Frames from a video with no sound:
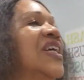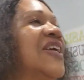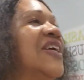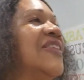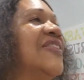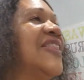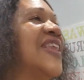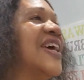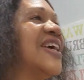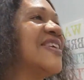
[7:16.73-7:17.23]

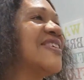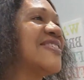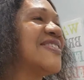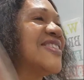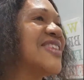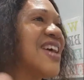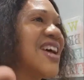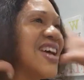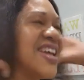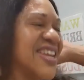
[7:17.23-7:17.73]
that is
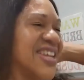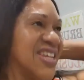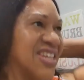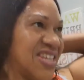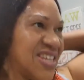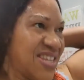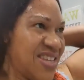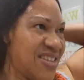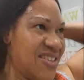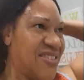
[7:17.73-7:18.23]
not
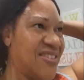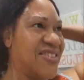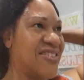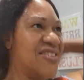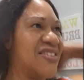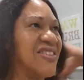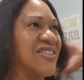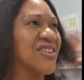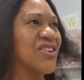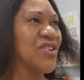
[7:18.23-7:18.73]

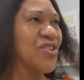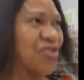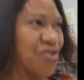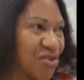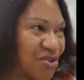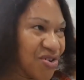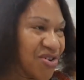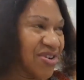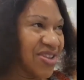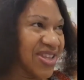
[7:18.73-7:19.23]
as
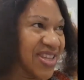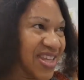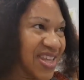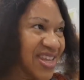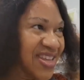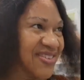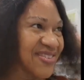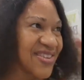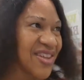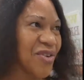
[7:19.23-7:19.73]
curly
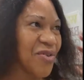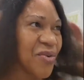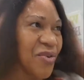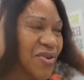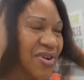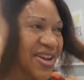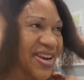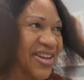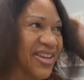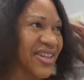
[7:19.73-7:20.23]
as I
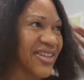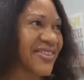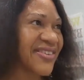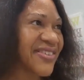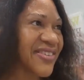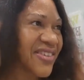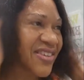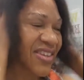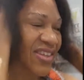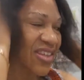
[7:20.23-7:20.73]
want
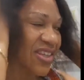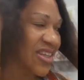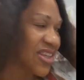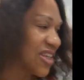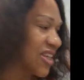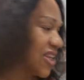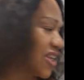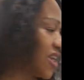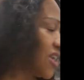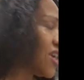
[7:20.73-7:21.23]
it.
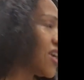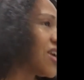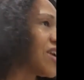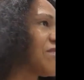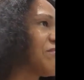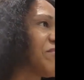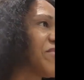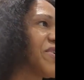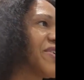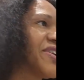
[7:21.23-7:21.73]

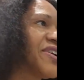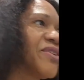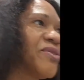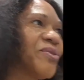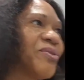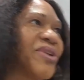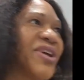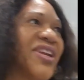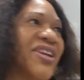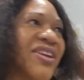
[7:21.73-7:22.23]
I'm gonna
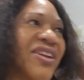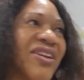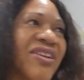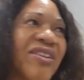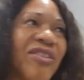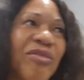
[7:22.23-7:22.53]
wet it a little